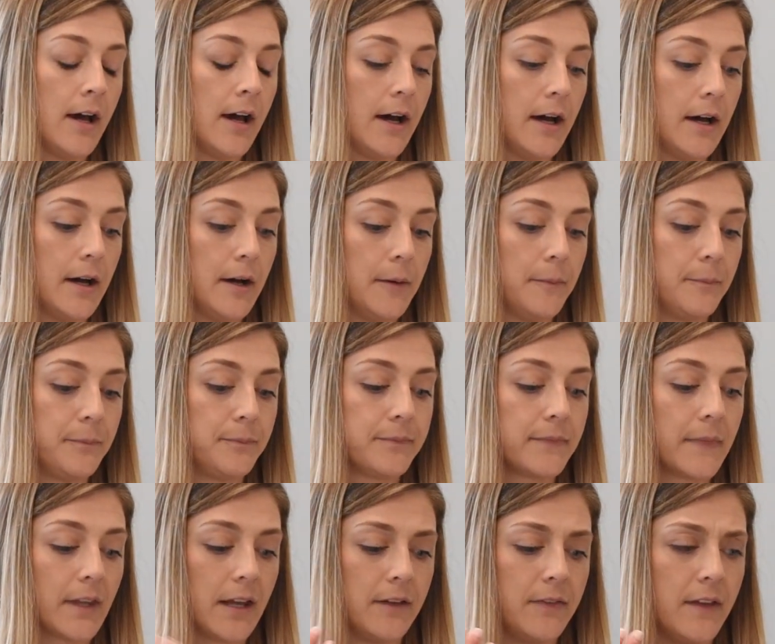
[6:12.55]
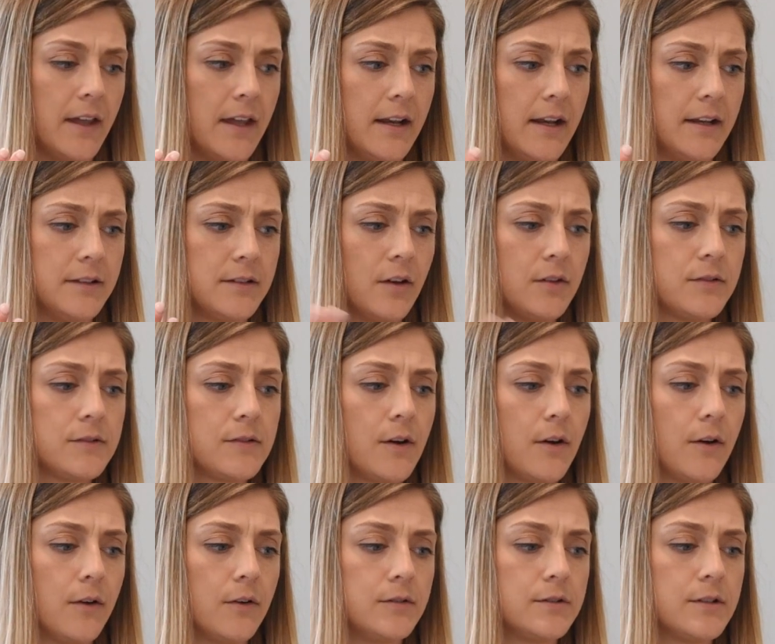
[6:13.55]
And then it's
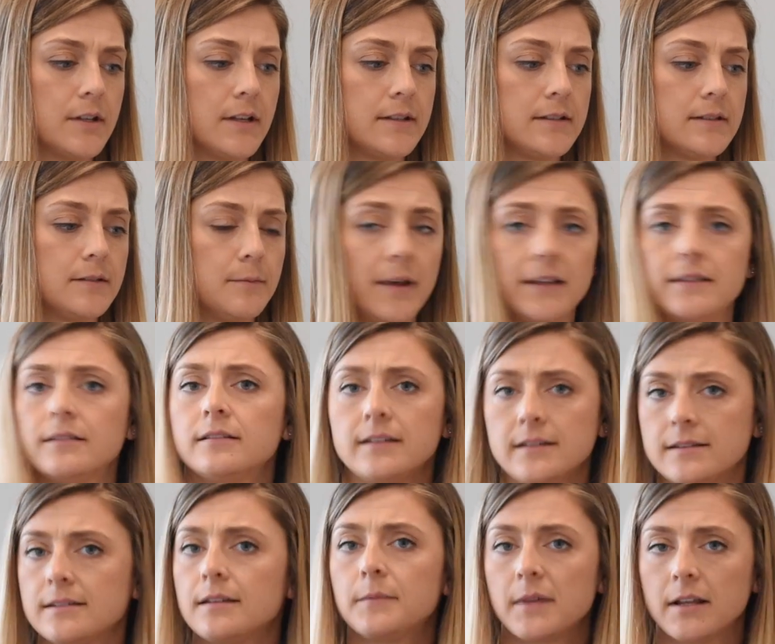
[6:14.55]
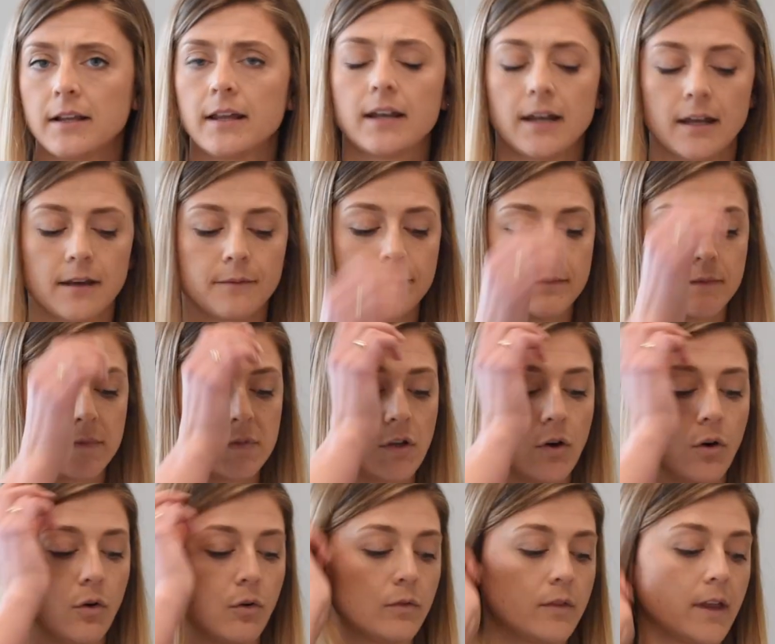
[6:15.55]
also just mentally stimulating.
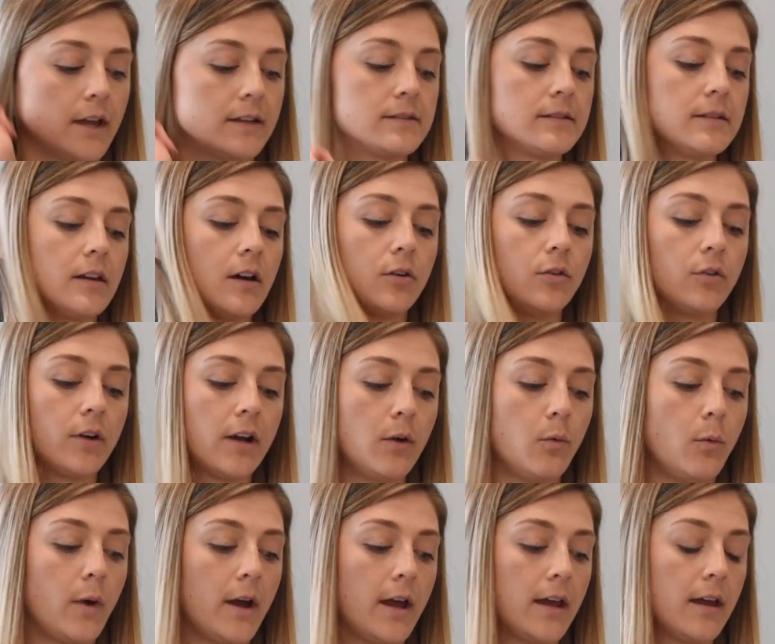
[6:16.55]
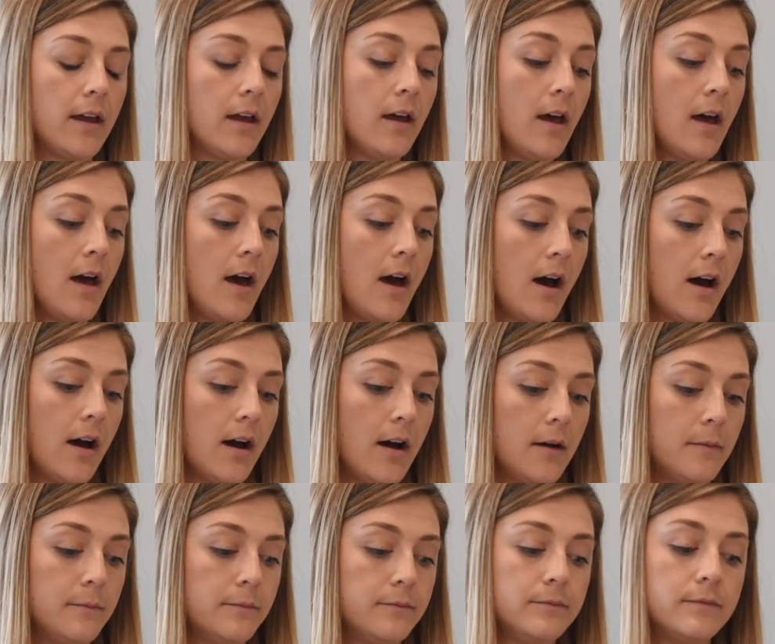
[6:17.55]
So that's a great way
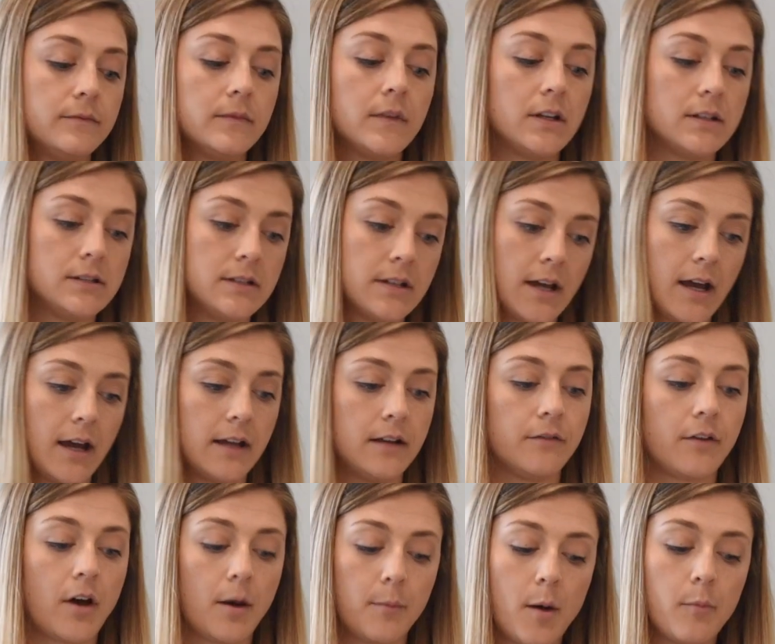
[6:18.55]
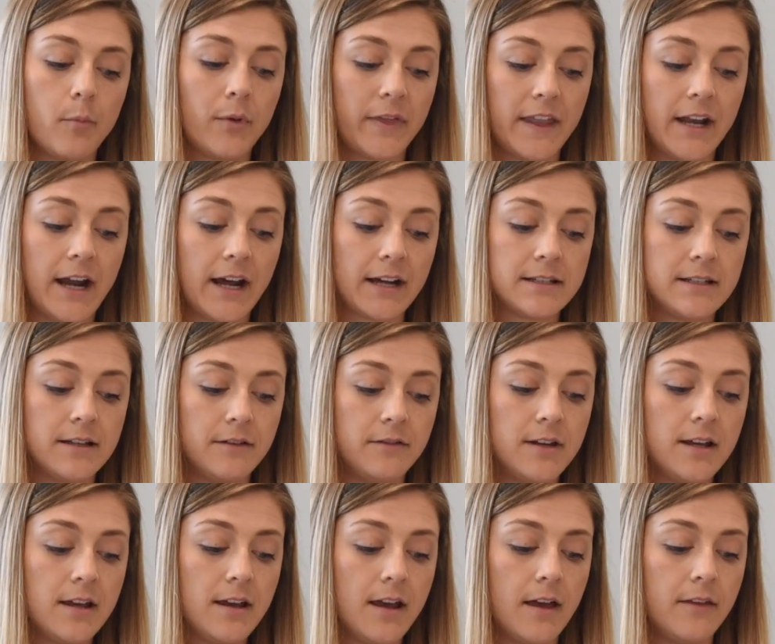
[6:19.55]
to kind of come up with an
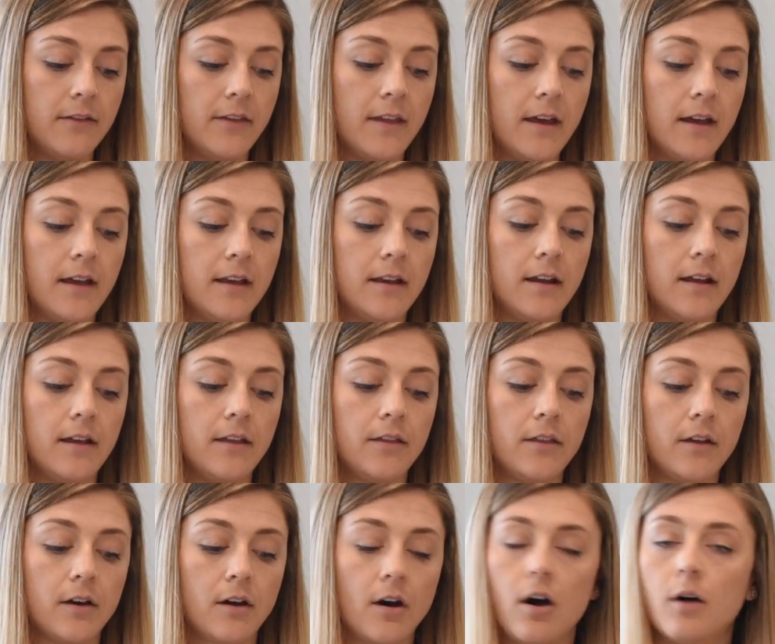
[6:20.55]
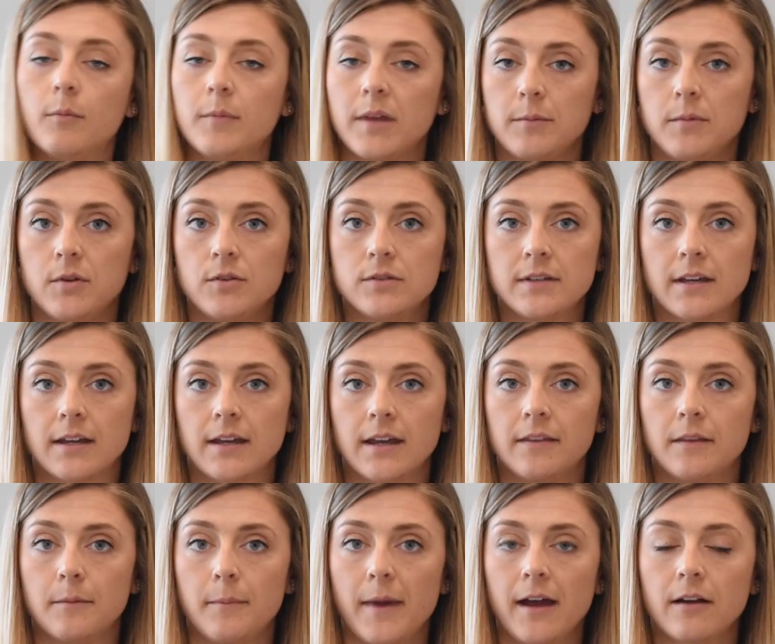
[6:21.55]
activity. And then the calming music
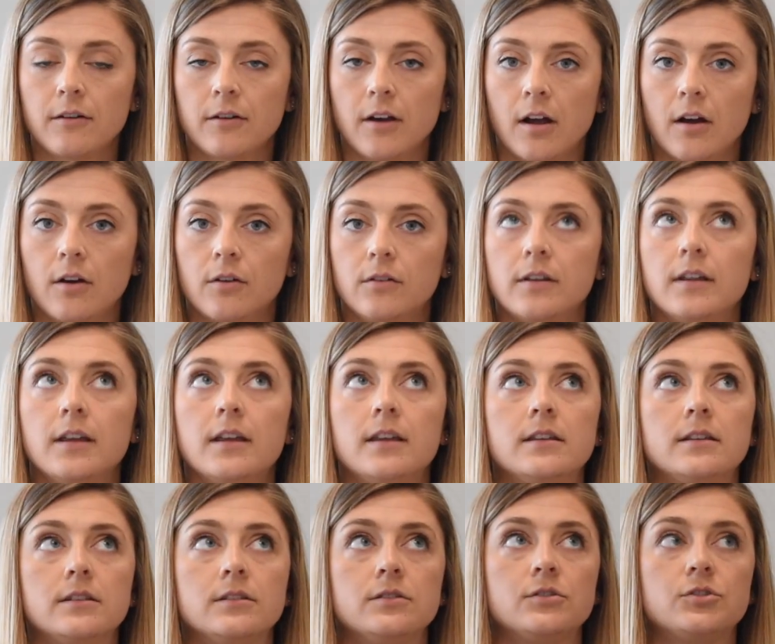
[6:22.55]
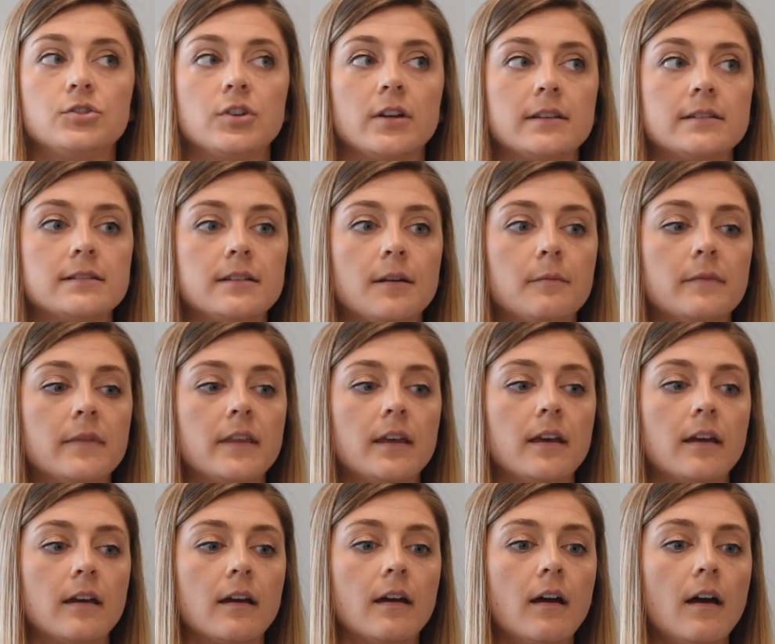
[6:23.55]
in the background is just
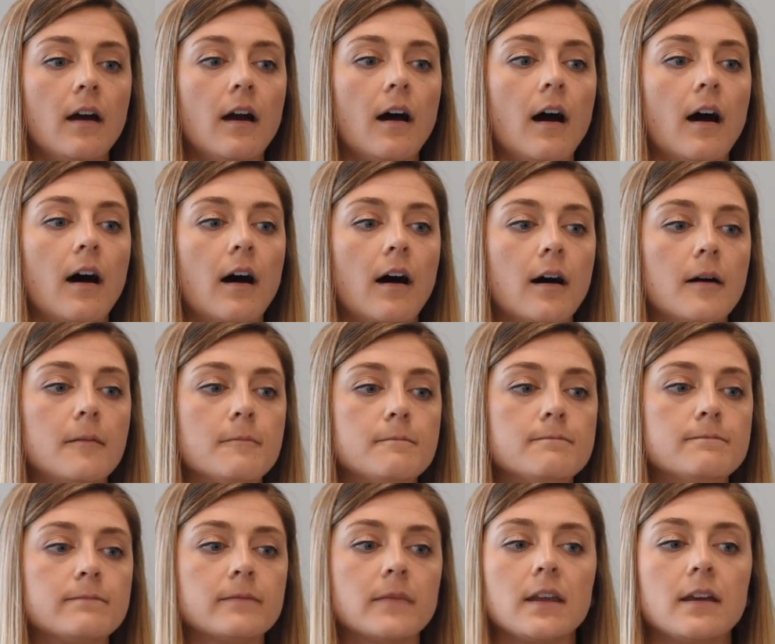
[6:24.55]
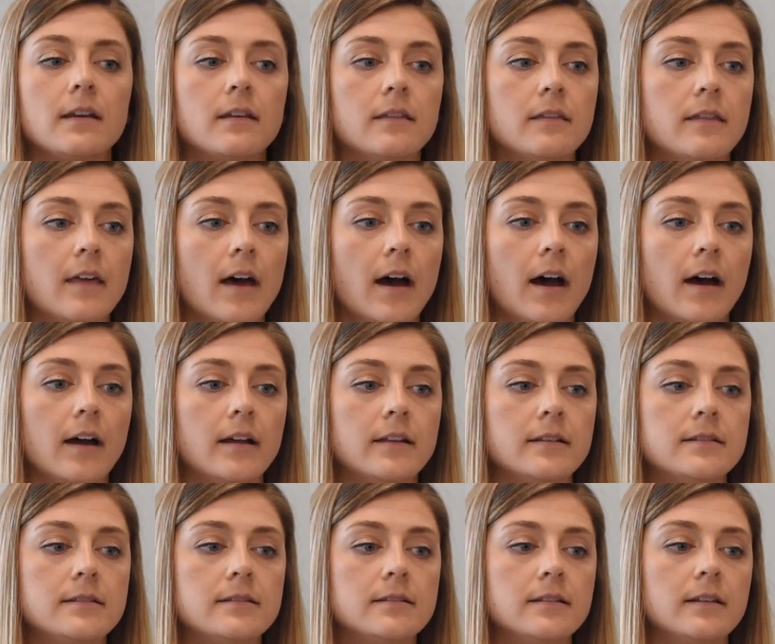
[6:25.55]
something that
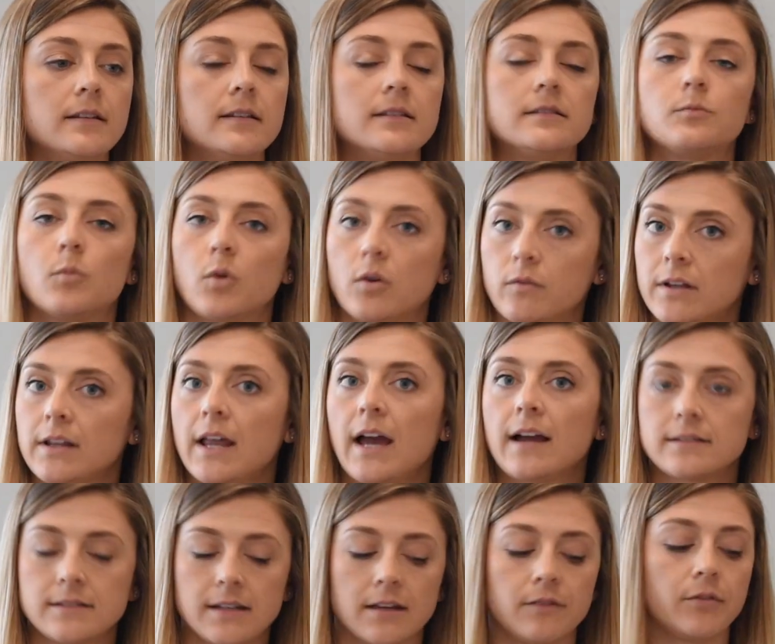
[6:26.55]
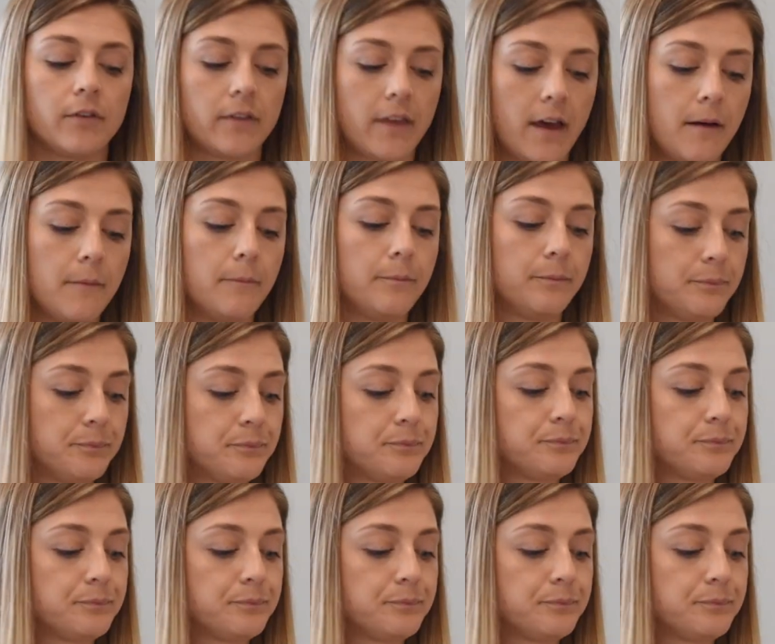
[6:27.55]
is more relaxing for them.